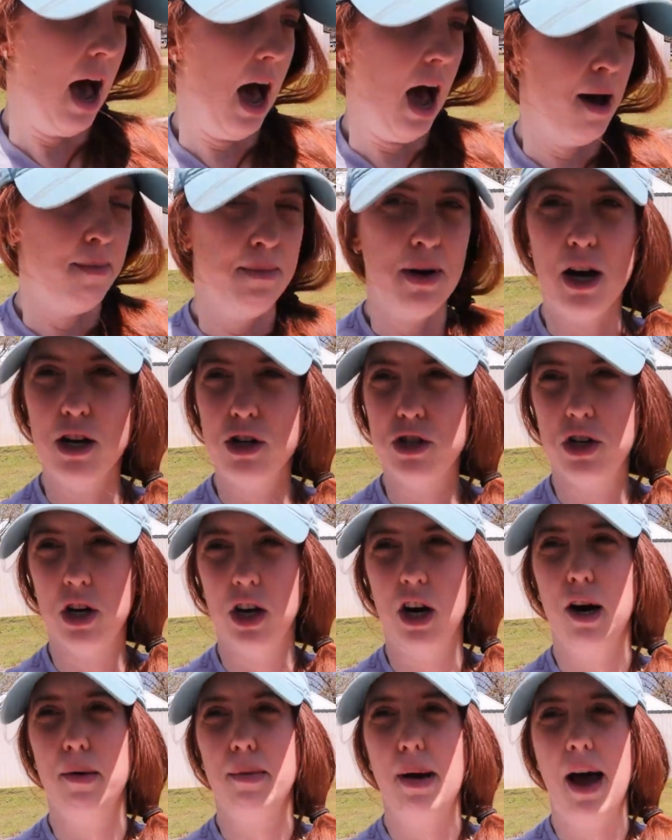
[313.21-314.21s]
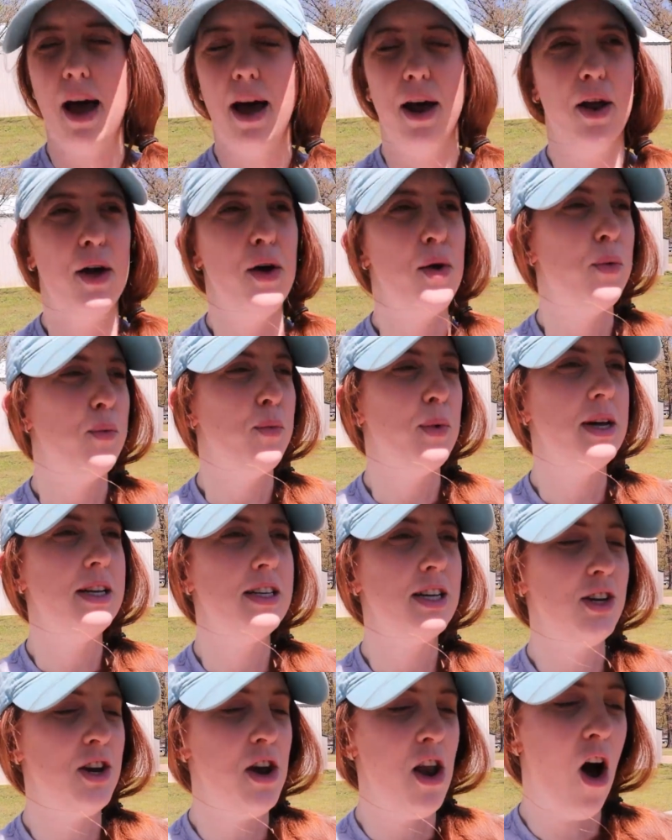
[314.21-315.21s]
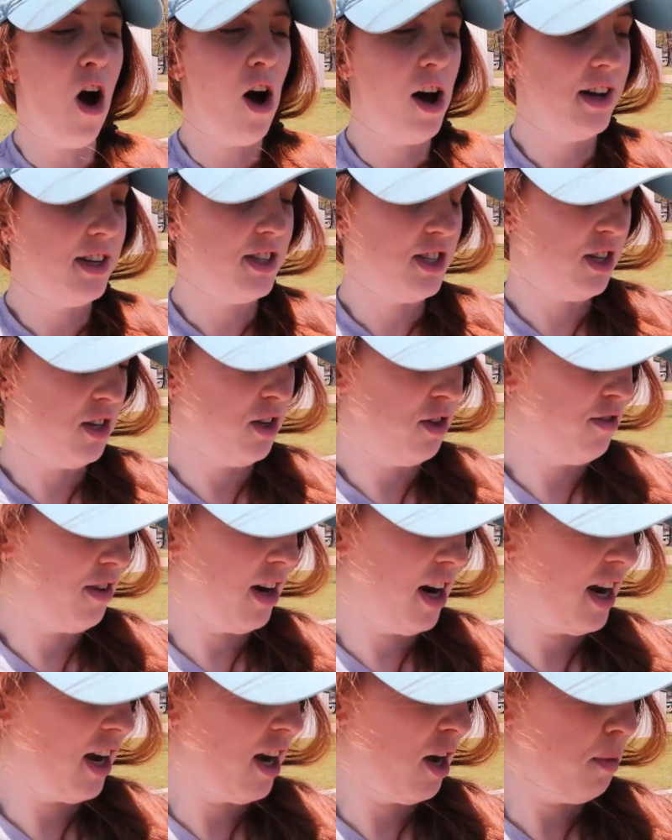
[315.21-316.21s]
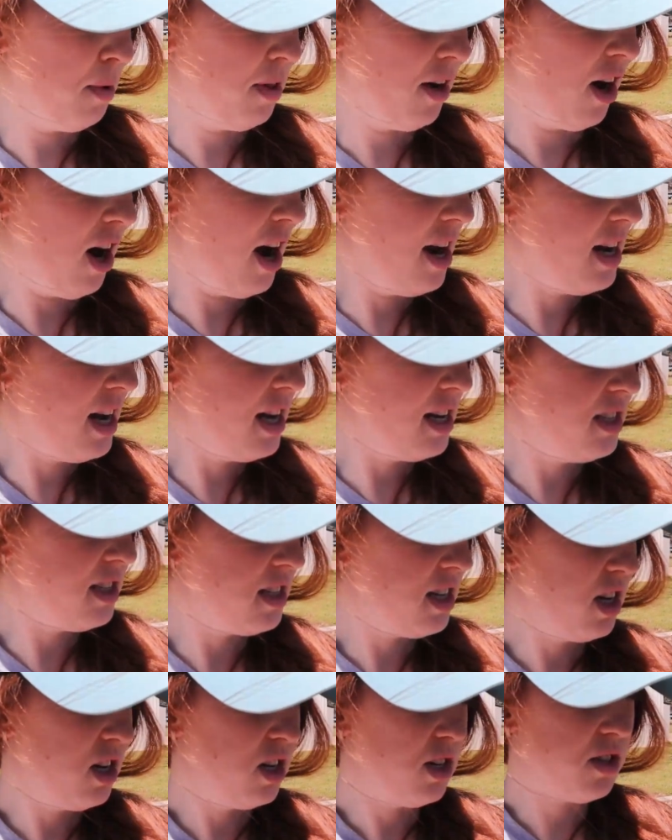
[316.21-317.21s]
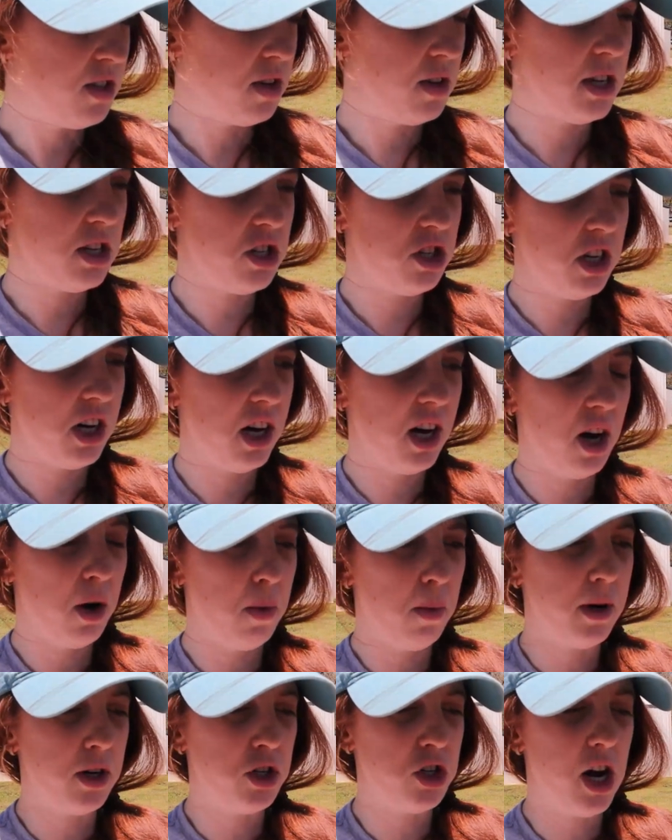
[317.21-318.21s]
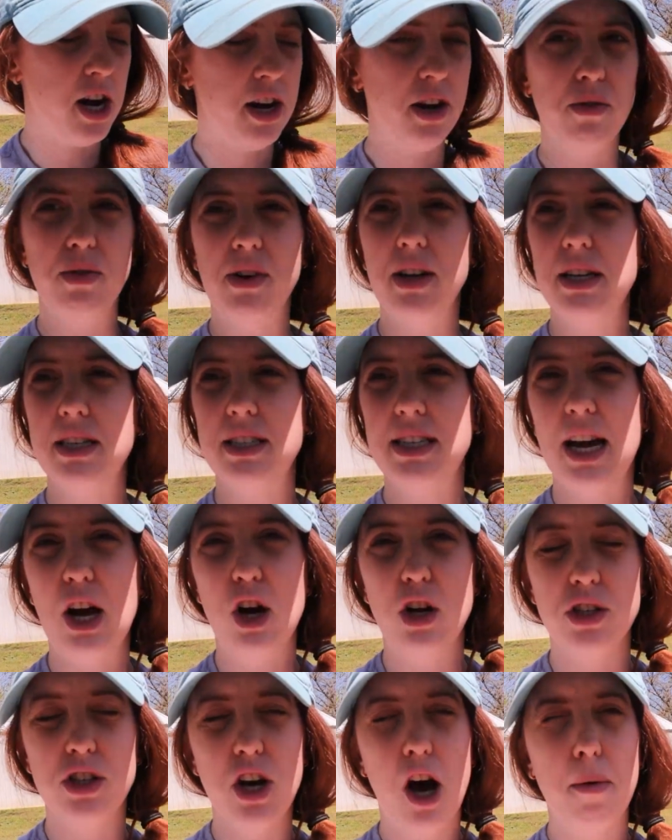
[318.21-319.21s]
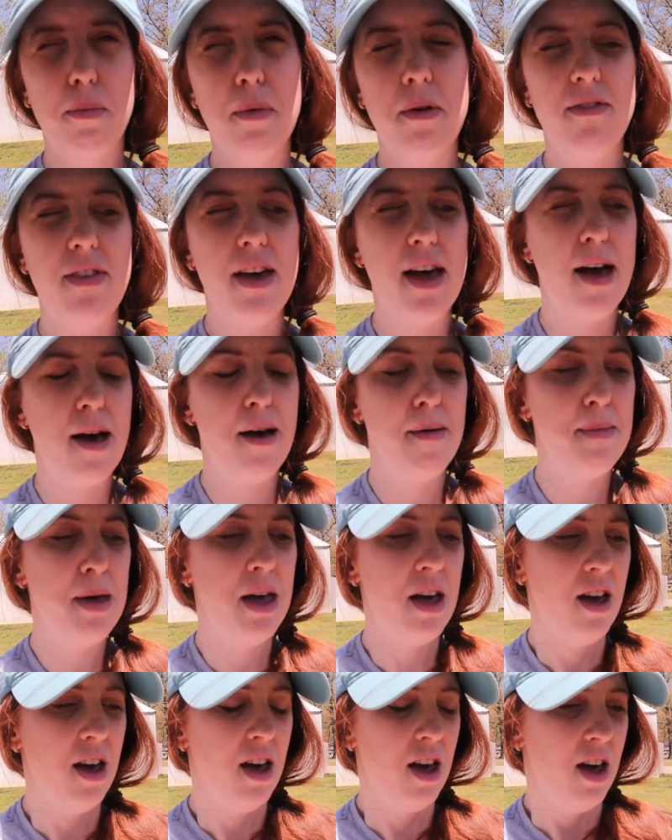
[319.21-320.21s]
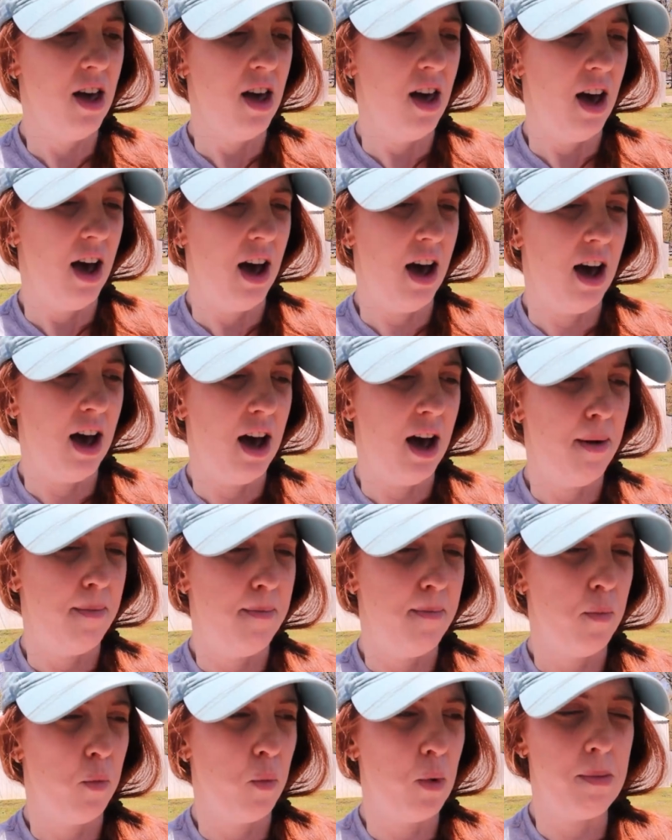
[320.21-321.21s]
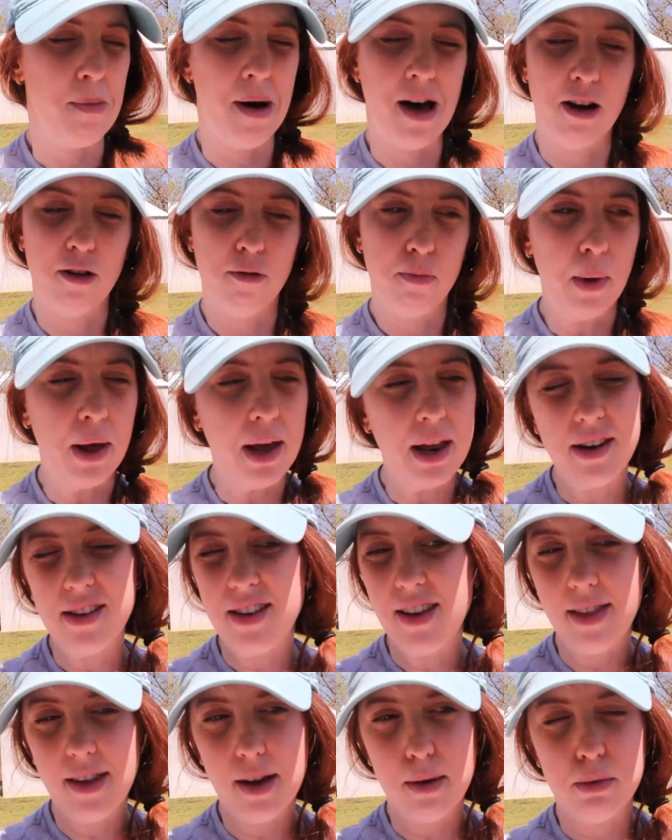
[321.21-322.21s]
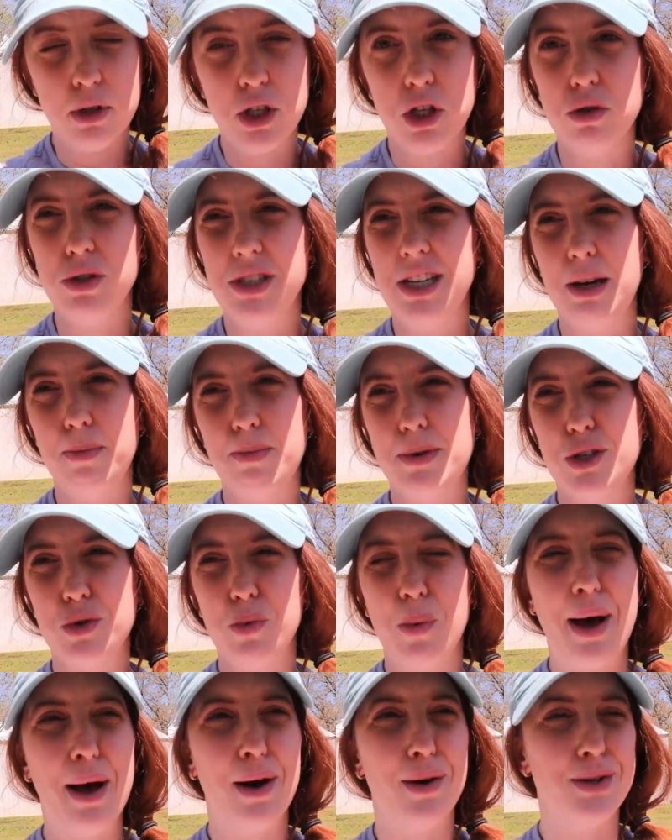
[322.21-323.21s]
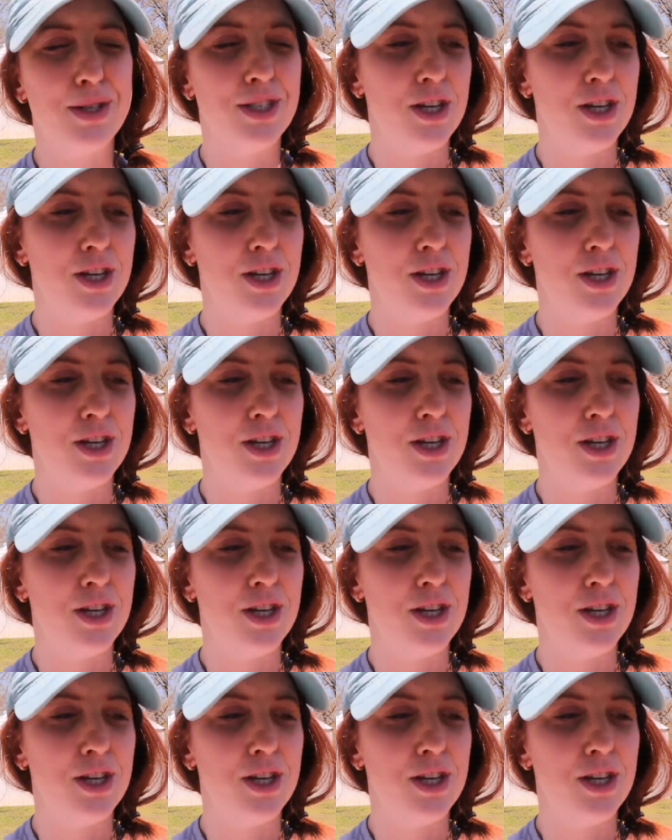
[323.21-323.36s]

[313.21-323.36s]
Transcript: I'm not sure, but we did not do very good with our onions. So this year we're trying to really stay on top of them. We might have planted them too deep as well.